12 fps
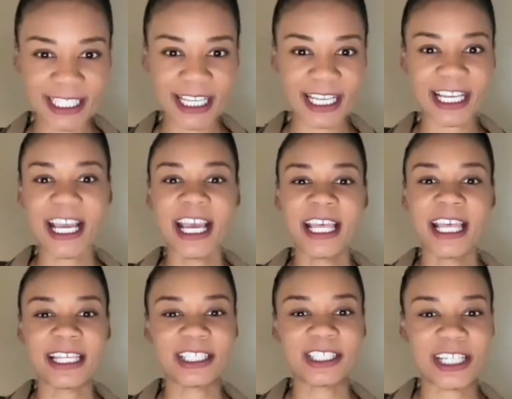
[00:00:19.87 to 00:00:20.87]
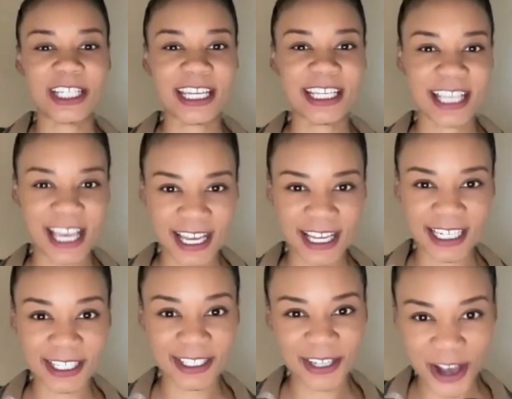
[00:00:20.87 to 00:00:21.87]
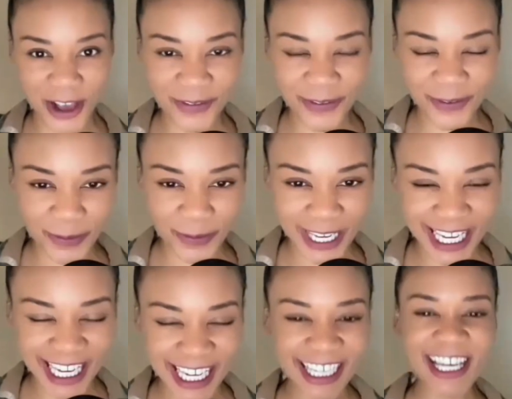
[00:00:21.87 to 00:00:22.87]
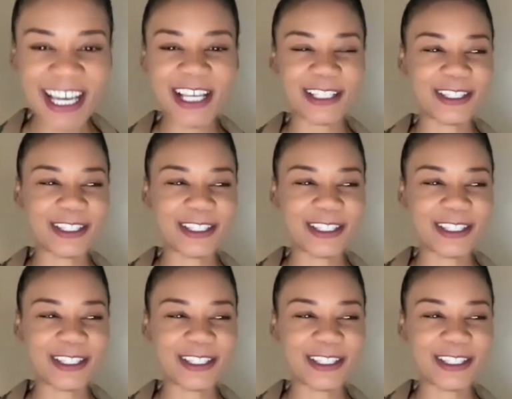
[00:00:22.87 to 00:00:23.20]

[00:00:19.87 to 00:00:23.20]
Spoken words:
why not share it publicly in a series that